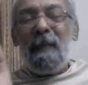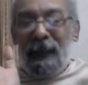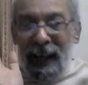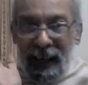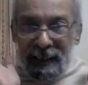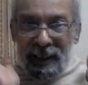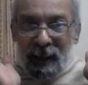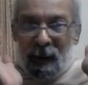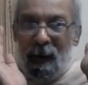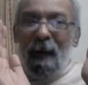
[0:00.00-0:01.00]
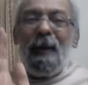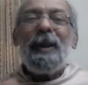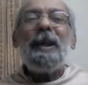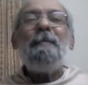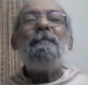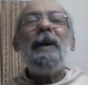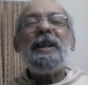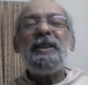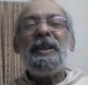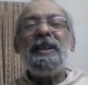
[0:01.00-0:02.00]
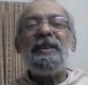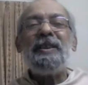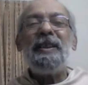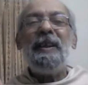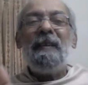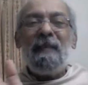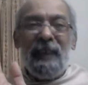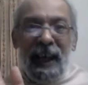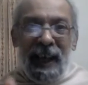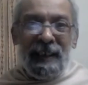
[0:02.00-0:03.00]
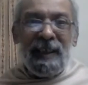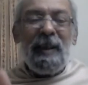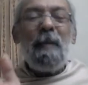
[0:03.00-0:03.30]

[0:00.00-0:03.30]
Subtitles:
that all compassionate, that